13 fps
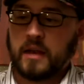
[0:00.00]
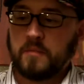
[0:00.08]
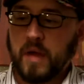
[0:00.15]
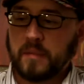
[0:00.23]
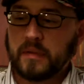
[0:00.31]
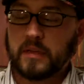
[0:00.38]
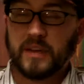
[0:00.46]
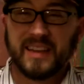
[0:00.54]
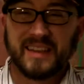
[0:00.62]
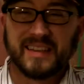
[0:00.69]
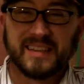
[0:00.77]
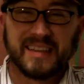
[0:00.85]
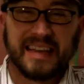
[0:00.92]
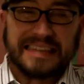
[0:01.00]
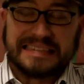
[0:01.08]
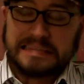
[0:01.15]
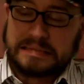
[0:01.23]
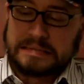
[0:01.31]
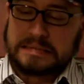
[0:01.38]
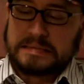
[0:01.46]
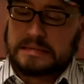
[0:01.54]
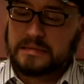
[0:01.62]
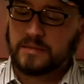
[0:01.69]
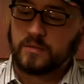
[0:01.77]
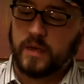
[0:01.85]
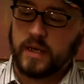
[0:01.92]
You might be looking at this like,
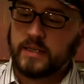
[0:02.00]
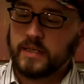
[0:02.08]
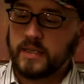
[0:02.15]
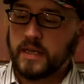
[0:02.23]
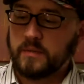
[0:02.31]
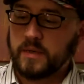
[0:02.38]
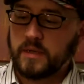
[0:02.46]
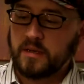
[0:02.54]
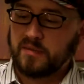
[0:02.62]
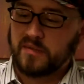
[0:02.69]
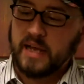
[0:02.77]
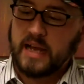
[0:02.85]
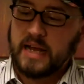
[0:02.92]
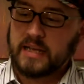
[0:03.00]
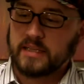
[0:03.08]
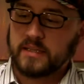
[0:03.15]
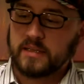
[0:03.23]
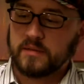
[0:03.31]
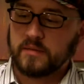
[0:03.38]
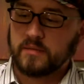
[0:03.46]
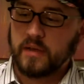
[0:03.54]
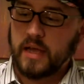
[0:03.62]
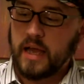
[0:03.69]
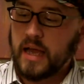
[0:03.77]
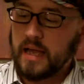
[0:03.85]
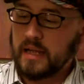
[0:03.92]
ooh, why does it come in a little flask?
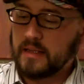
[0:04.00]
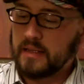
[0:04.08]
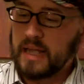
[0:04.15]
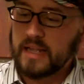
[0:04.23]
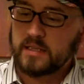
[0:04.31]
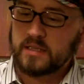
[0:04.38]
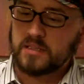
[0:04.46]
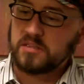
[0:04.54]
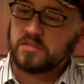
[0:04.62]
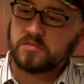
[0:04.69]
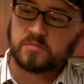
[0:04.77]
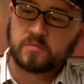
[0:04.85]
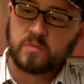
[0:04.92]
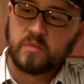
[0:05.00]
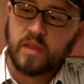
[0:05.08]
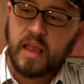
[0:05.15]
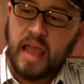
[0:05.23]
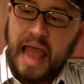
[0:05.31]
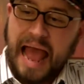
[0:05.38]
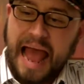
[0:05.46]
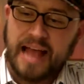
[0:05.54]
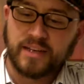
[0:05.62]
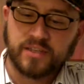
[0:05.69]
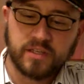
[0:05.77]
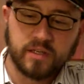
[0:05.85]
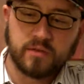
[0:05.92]
And that's
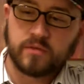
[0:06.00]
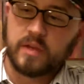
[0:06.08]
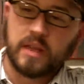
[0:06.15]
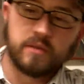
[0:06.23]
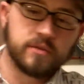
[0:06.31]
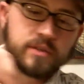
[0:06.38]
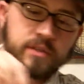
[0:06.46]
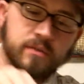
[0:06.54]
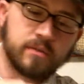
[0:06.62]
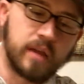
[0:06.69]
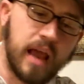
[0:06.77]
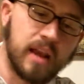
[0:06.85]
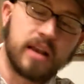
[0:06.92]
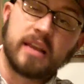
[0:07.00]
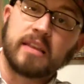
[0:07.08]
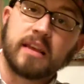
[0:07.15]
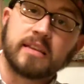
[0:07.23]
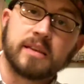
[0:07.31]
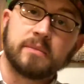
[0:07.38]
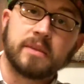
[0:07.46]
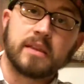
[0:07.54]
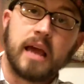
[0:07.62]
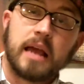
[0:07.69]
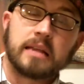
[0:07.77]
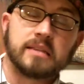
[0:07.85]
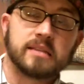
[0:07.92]
actually, it was kind of neat. They sent me
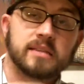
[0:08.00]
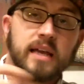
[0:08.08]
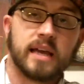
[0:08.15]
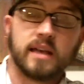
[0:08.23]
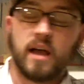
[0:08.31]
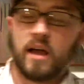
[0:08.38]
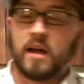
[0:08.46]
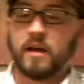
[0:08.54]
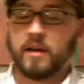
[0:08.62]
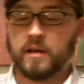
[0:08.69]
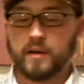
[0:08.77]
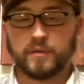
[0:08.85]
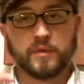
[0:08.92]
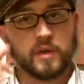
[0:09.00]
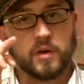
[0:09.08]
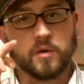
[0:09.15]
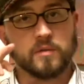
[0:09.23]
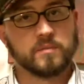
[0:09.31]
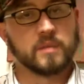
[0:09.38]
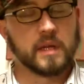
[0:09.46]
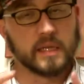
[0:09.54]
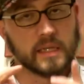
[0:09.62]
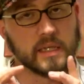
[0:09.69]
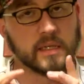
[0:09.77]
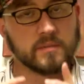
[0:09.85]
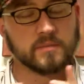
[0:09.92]
that instead of, like a
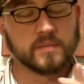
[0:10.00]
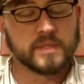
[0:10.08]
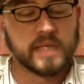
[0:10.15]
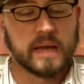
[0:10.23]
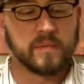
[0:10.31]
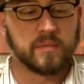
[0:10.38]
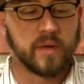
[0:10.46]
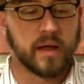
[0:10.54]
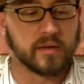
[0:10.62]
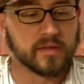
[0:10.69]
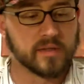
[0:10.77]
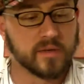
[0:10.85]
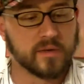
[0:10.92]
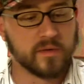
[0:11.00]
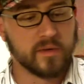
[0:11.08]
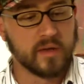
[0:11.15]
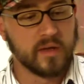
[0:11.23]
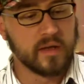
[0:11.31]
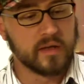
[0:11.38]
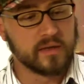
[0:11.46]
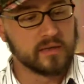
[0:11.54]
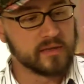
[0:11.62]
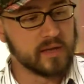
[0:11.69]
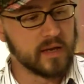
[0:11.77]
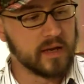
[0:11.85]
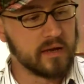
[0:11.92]
little sample bottle. So it
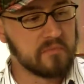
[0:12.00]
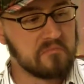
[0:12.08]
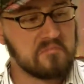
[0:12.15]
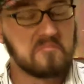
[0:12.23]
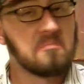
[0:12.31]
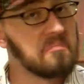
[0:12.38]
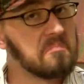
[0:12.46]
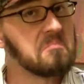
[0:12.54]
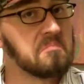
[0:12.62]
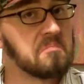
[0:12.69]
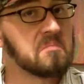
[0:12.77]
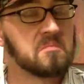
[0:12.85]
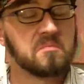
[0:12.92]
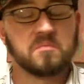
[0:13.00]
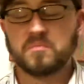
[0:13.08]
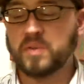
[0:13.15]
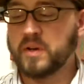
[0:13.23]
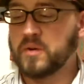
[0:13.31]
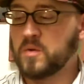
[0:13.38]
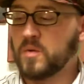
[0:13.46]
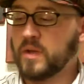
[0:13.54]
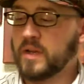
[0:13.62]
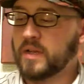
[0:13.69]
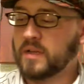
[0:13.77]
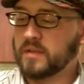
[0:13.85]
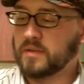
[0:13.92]
was a pretty cool way
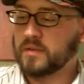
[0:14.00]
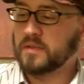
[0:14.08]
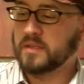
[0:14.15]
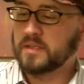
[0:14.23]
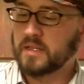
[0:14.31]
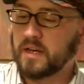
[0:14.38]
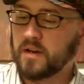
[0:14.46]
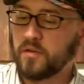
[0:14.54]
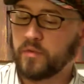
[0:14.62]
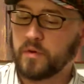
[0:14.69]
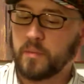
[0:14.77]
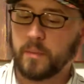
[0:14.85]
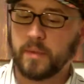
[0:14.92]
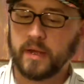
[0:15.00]
to send it over.